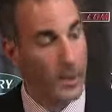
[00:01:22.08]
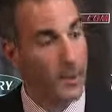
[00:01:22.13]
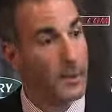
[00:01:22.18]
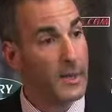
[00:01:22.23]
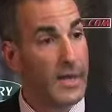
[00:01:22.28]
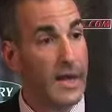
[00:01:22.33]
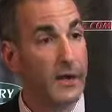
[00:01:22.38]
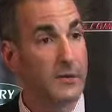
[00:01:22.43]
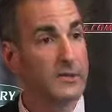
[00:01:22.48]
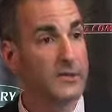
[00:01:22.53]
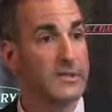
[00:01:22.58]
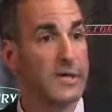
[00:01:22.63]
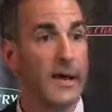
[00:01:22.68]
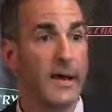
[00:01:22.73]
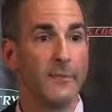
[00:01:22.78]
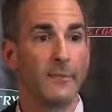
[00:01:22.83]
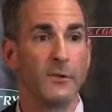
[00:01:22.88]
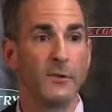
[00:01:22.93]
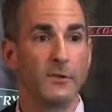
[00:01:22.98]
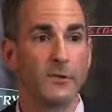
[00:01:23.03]
But now it's
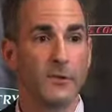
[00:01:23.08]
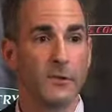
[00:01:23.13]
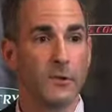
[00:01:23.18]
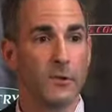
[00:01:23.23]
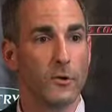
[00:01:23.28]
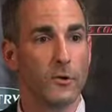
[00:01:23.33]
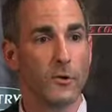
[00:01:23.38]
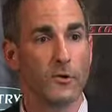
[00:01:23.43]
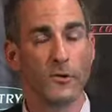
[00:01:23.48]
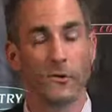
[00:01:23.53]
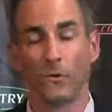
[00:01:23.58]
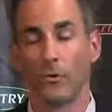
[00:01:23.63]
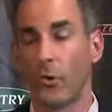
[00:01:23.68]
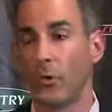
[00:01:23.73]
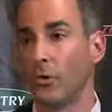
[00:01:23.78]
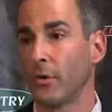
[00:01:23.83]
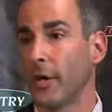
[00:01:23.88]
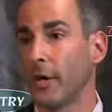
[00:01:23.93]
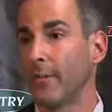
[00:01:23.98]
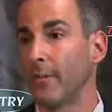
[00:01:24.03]
time to, to, to grow
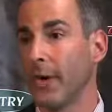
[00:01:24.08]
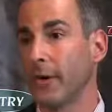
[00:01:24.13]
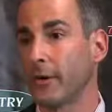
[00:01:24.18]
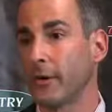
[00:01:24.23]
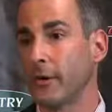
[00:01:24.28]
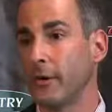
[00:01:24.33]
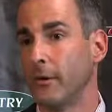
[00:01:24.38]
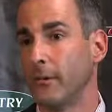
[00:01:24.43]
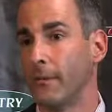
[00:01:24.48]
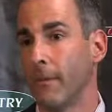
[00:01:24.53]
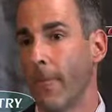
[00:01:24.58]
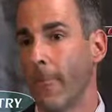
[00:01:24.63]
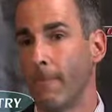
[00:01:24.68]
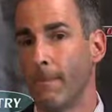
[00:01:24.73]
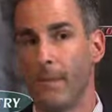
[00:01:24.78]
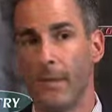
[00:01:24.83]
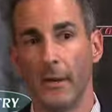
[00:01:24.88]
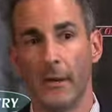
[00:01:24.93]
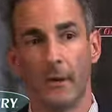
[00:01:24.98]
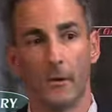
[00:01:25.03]
and get better,
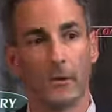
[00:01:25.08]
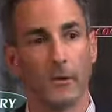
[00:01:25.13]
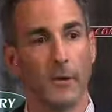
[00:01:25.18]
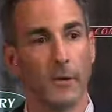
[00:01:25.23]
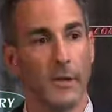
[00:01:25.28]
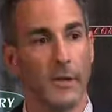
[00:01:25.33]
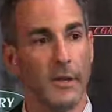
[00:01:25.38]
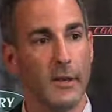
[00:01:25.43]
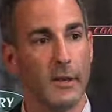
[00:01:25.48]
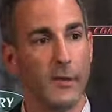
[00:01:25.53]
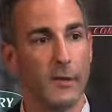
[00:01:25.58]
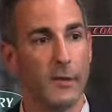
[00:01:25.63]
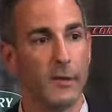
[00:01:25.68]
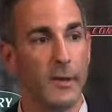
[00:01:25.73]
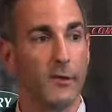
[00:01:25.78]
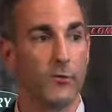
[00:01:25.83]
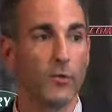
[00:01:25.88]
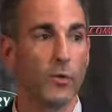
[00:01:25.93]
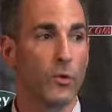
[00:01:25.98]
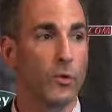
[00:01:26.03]
you know, and uh,
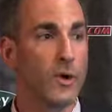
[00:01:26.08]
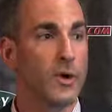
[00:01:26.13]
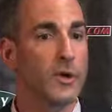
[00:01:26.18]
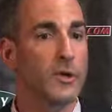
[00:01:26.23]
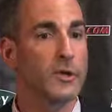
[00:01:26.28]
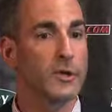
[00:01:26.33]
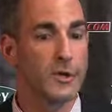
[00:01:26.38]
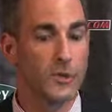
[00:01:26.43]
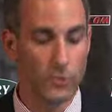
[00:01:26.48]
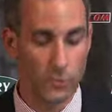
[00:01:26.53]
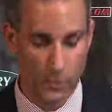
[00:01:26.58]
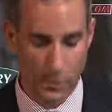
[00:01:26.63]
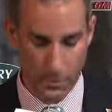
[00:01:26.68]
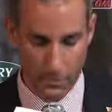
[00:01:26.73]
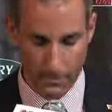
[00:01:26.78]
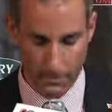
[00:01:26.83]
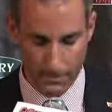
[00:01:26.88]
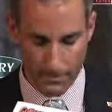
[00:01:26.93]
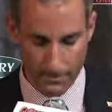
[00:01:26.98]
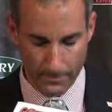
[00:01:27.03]
that's what we're here to do.
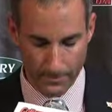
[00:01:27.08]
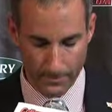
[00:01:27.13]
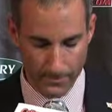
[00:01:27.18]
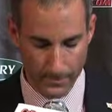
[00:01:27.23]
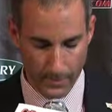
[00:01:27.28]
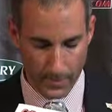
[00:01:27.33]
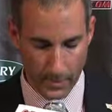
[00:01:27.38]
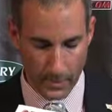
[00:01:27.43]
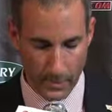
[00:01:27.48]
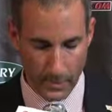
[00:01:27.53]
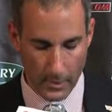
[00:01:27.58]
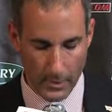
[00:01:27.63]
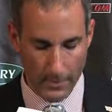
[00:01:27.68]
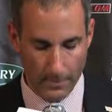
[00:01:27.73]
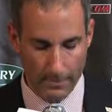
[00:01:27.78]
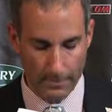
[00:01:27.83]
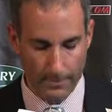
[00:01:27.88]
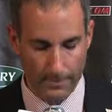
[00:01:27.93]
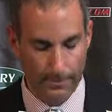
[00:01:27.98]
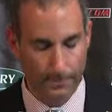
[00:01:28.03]
Um,
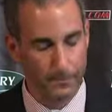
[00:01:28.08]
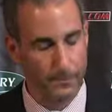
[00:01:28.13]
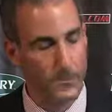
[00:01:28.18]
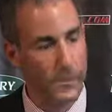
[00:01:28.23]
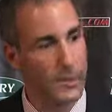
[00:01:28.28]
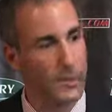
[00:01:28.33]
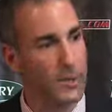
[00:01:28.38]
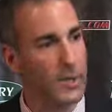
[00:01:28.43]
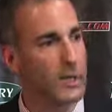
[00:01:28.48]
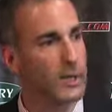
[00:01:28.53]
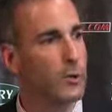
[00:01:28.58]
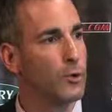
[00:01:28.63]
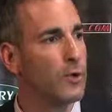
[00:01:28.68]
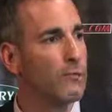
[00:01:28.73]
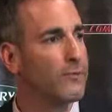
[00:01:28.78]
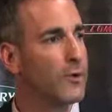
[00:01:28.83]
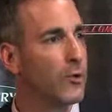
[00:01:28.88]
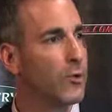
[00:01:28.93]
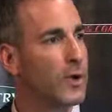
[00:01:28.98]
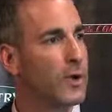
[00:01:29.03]
you know, at
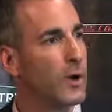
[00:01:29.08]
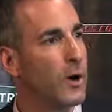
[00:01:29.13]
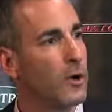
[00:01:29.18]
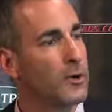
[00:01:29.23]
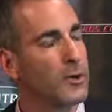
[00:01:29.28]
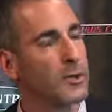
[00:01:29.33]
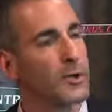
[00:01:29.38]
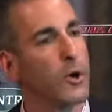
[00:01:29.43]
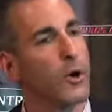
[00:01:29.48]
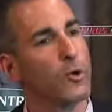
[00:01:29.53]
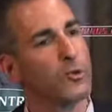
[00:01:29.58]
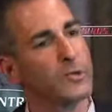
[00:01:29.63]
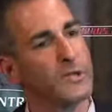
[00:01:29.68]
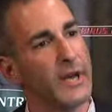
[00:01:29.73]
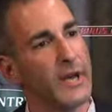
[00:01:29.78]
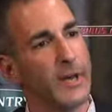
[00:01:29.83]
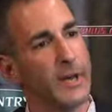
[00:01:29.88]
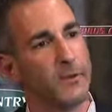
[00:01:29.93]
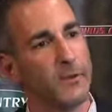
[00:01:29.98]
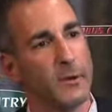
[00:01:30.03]
Louisville, we called it go
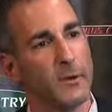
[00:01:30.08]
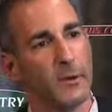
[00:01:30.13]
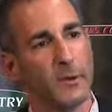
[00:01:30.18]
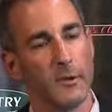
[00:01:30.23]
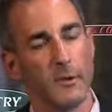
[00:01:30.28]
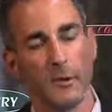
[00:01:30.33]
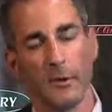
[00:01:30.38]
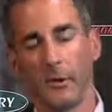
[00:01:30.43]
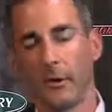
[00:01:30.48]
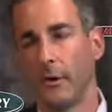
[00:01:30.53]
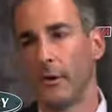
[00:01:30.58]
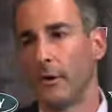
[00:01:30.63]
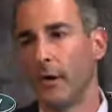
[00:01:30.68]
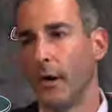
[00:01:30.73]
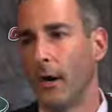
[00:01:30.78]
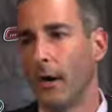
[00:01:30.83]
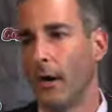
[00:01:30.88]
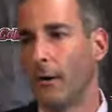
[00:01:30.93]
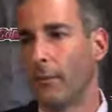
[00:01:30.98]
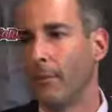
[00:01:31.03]
time,
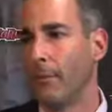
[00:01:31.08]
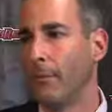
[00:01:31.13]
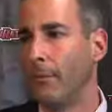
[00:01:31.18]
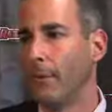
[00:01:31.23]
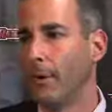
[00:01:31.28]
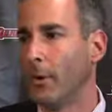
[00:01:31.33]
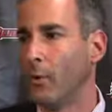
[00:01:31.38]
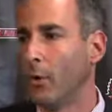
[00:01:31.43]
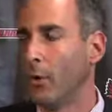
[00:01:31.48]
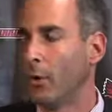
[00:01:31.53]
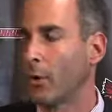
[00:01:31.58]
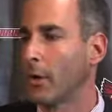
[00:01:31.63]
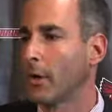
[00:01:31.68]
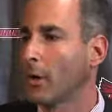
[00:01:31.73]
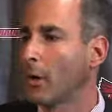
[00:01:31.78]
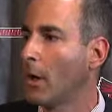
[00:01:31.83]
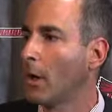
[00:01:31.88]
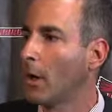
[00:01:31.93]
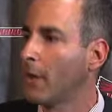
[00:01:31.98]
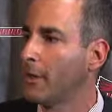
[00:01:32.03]
um, but what we're going to
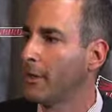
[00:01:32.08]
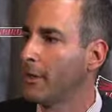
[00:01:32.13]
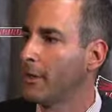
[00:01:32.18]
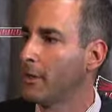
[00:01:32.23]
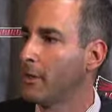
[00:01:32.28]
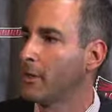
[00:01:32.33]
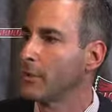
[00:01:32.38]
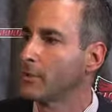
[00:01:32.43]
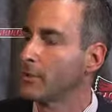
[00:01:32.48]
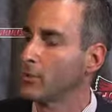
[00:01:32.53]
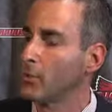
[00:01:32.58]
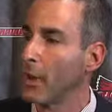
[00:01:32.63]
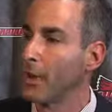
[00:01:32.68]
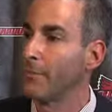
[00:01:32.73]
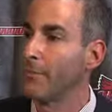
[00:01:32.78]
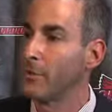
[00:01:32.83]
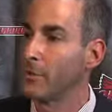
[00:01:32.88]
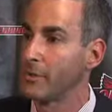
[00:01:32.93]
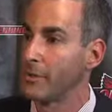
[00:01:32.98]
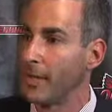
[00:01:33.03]
call it here is
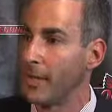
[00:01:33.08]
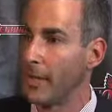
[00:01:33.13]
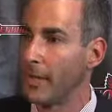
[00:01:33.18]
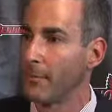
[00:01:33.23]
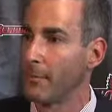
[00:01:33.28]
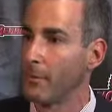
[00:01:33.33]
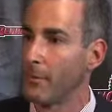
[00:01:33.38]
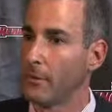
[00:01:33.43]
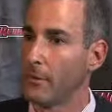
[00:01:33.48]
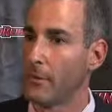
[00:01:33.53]
Redbird time.